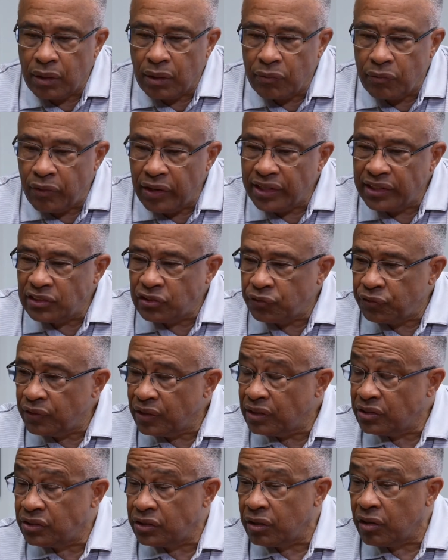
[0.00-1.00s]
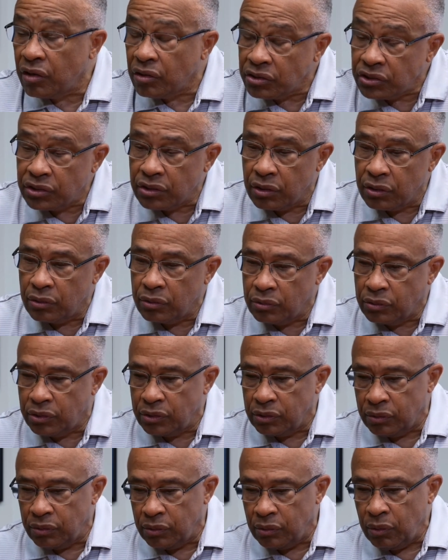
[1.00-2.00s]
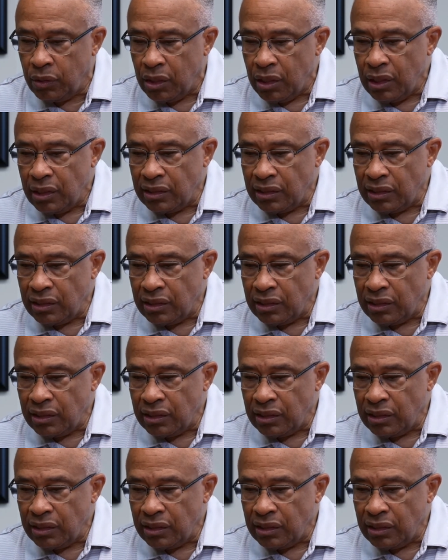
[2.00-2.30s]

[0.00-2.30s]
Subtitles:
raise funds and also to